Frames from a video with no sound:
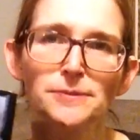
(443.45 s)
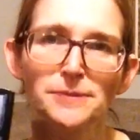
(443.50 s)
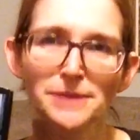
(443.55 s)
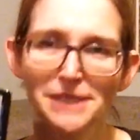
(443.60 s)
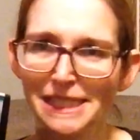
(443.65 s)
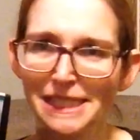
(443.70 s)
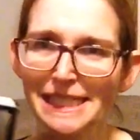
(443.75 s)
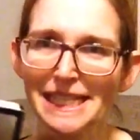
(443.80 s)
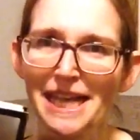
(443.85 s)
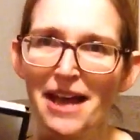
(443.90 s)

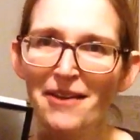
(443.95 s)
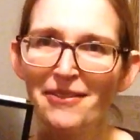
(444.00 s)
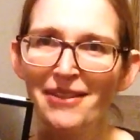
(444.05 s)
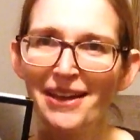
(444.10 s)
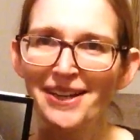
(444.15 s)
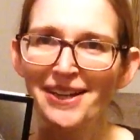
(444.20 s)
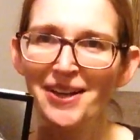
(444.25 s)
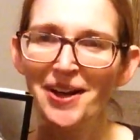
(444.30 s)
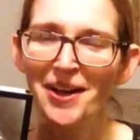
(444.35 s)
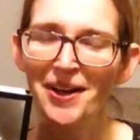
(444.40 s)
See how
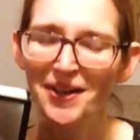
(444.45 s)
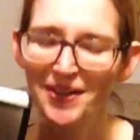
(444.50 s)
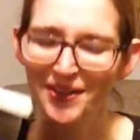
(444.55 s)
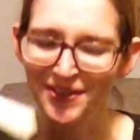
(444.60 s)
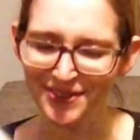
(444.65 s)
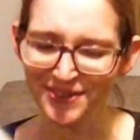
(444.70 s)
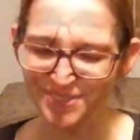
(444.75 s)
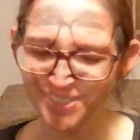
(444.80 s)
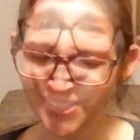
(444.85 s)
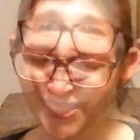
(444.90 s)
that
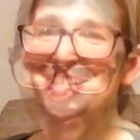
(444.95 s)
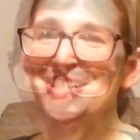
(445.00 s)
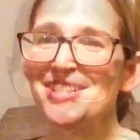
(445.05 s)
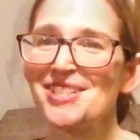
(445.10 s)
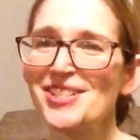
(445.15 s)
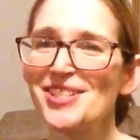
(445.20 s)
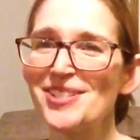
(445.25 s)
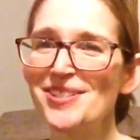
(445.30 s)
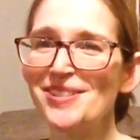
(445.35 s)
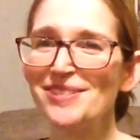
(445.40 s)
goes.
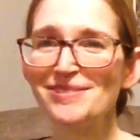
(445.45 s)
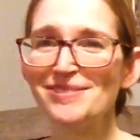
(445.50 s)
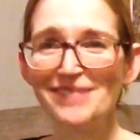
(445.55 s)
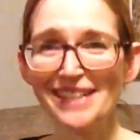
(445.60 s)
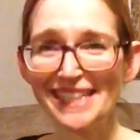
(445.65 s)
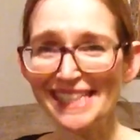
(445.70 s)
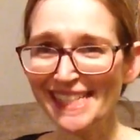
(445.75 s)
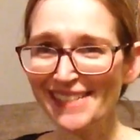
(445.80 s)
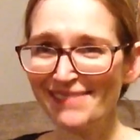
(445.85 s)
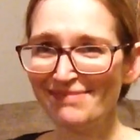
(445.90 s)
So the
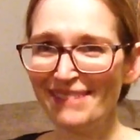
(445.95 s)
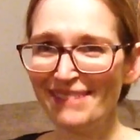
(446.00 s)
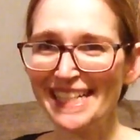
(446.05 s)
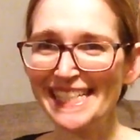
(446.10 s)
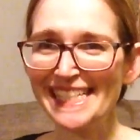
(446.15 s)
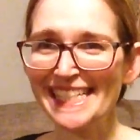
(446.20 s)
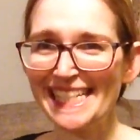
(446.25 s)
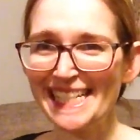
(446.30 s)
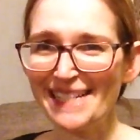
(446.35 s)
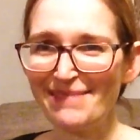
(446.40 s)
rest of my
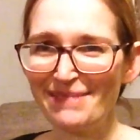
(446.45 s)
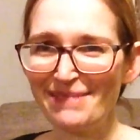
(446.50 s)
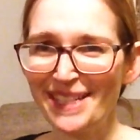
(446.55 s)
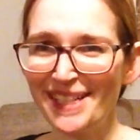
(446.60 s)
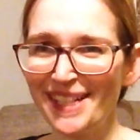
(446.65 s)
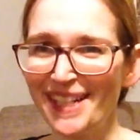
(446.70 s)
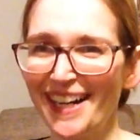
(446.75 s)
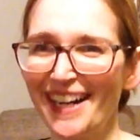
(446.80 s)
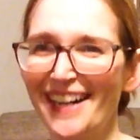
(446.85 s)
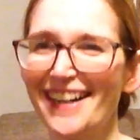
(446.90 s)

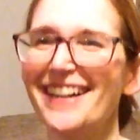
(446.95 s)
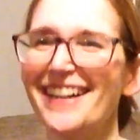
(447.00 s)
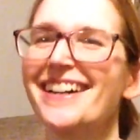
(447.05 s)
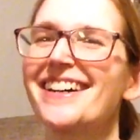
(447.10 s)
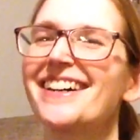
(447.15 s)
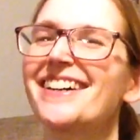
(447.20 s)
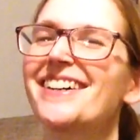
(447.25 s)
TBR